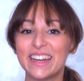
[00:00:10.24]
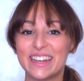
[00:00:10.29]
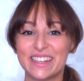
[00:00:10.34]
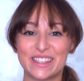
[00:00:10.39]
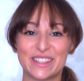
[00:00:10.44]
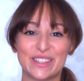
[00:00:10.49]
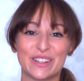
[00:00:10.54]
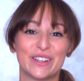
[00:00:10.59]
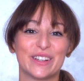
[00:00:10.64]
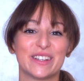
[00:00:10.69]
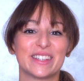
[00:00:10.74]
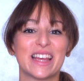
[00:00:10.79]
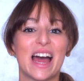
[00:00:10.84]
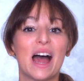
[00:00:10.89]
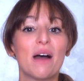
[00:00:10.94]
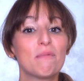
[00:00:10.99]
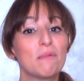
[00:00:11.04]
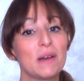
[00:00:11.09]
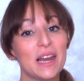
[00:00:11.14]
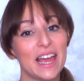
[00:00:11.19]
dancers,
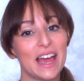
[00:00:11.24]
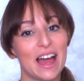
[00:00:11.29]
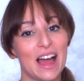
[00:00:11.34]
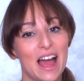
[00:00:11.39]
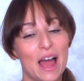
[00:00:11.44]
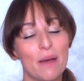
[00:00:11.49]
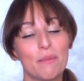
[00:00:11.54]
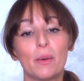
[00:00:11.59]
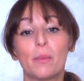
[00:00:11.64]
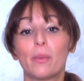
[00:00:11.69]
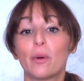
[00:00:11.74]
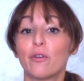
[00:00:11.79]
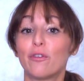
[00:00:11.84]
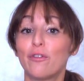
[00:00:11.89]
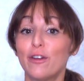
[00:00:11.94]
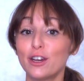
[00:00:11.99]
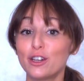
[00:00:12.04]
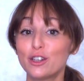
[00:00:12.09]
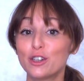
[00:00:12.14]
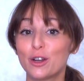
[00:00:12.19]
I'm Lea. I'm a
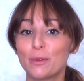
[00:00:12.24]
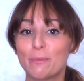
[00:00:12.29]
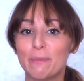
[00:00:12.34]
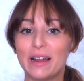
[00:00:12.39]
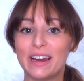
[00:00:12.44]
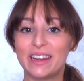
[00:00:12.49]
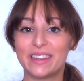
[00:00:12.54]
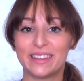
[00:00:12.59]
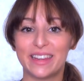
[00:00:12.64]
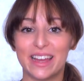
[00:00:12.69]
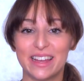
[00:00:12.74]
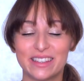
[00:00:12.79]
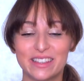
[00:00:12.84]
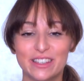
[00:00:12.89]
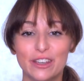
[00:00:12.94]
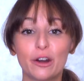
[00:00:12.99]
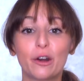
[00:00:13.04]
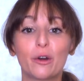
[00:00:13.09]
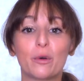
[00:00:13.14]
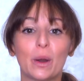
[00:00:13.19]
professional ballet
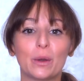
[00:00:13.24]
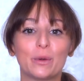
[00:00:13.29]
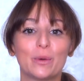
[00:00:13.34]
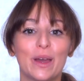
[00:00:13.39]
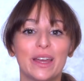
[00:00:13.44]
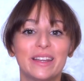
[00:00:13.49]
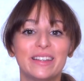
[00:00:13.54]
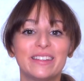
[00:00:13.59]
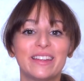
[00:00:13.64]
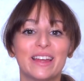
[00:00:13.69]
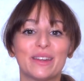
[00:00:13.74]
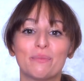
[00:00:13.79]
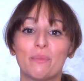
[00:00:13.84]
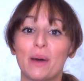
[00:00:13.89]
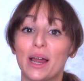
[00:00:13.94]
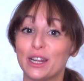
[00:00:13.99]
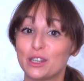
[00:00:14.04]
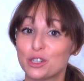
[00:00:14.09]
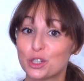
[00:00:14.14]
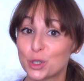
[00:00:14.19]
dancer graduated at
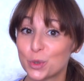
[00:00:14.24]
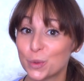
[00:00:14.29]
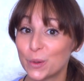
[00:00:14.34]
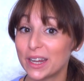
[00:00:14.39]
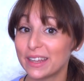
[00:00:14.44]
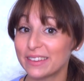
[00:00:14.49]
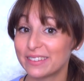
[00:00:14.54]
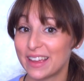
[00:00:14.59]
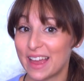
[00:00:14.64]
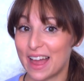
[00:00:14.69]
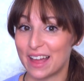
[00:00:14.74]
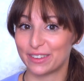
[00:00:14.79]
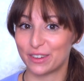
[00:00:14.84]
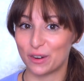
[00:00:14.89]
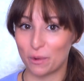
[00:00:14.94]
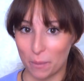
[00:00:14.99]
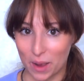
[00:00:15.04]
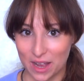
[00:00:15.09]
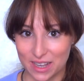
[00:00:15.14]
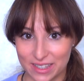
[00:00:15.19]
Balletschule
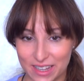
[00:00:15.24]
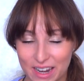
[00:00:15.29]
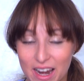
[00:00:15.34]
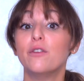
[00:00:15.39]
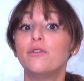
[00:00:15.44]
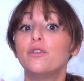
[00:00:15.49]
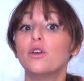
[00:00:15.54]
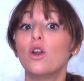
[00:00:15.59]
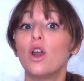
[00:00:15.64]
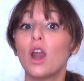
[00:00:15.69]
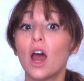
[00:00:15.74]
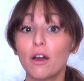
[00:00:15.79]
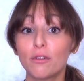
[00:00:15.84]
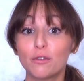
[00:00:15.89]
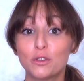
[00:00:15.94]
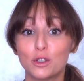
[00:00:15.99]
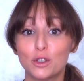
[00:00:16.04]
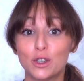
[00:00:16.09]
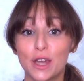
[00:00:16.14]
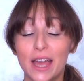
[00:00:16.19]
Theater Basel. If you
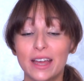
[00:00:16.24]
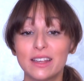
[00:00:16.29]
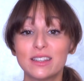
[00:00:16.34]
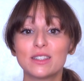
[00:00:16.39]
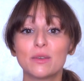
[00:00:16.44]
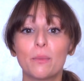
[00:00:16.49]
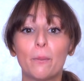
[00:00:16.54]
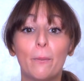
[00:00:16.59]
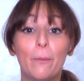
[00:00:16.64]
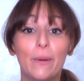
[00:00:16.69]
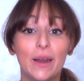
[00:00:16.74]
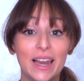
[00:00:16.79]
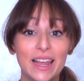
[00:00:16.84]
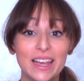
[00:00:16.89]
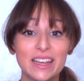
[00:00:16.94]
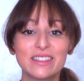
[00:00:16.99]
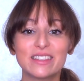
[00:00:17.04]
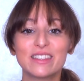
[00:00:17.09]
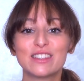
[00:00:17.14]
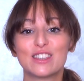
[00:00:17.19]
love to dance,
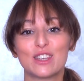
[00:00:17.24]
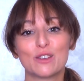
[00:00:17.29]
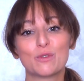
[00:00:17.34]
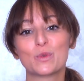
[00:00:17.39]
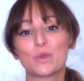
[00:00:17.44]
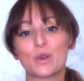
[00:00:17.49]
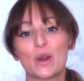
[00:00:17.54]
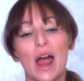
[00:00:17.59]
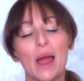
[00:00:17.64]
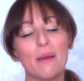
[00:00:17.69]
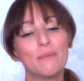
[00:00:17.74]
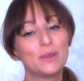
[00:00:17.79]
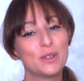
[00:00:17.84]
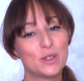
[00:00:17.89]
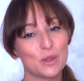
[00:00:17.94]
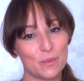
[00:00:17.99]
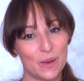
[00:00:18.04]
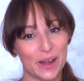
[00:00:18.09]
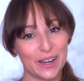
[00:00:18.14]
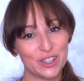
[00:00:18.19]
please
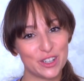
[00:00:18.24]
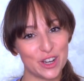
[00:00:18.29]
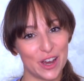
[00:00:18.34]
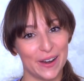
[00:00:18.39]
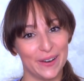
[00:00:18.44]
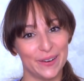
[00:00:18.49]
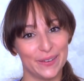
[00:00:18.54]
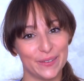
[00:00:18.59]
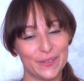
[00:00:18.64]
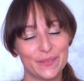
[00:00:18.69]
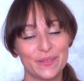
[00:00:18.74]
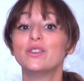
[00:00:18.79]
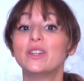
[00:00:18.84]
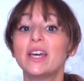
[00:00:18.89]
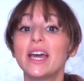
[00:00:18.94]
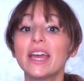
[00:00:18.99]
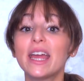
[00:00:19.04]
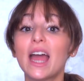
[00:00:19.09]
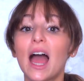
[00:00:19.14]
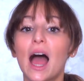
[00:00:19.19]
subscribe to my channel.
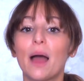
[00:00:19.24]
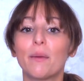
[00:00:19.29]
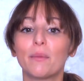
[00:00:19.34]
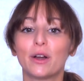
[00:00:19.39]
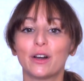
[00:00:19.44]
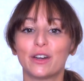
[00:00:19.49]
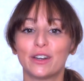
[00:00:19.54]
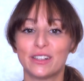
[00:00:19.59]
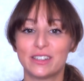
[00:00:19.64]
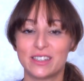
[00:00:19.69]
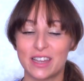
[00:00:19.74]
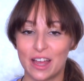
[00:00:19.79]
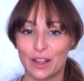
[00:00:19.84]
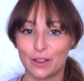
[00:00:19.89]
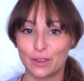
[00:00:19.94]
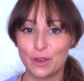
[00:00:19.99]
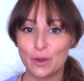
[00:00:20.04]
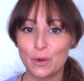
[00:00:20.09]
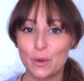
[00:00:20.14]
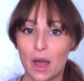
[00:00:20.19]
Today I'm gonna
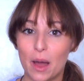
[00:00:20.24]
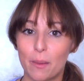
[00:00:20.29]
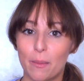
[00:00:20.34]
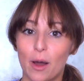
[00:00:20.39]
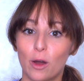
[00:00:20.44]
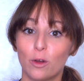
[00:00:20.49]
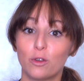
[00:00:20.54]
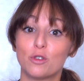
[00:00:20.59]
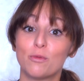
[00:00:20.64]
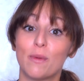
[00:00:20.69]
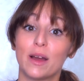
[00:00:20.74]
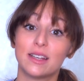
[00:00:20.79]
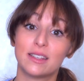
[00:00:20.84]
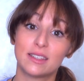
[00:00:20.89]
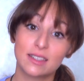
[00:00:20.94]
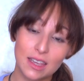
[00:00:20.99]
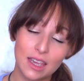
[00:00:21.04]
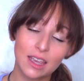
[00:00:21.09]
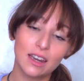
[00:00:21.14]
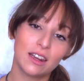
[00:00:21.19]
tell you about my
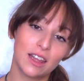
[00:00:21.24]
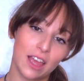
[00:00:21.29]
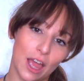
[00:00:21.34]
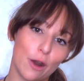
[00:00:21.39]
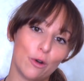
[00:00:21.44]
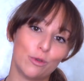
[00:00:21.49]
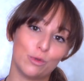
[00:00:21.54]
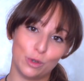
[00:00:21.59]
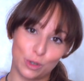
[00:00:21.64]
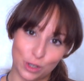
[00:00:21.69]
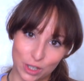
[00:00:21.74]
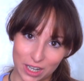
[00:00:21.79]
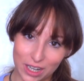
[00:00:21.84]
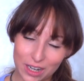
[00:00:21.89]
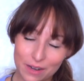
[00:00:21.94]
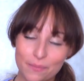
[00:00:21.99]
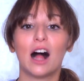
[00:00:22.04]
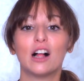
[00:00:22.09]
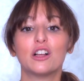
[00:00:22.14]
skincare routine,